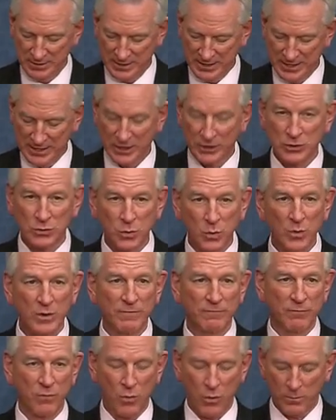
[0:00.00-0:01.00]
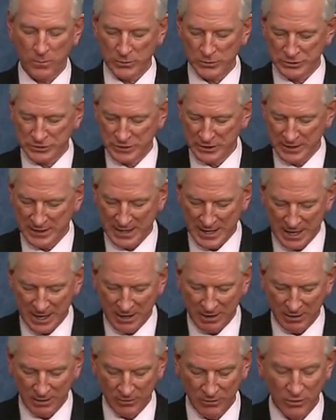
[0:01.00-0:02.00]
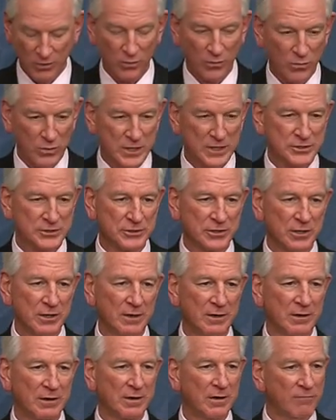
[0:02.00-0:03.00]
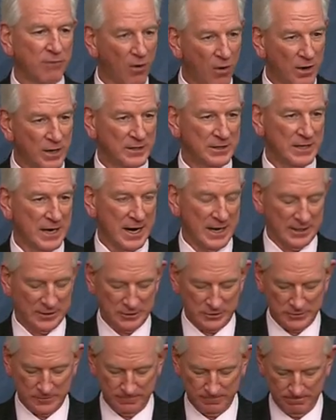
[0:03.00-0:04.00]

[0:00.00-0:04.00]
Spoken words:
and a 24% higher risk of heart attacks.